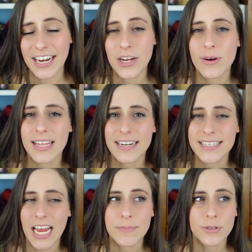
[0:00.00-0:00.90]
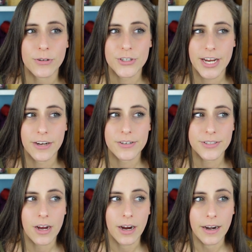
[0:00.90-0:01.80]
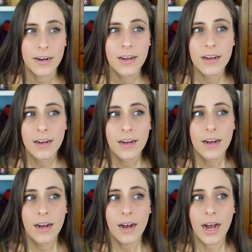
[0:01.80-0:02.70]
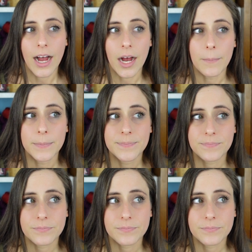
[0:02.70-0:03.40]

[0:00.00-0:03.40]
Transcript: I know a lot of times crocheters are, um,